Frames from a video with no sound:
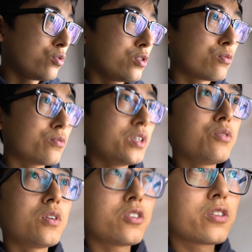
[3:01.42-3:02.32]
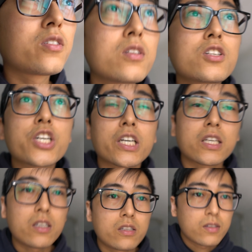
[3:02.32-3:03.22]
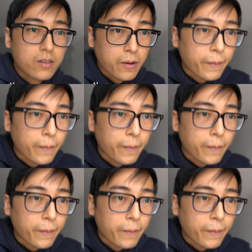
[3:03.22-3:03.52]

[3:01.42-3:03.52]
we really want to check is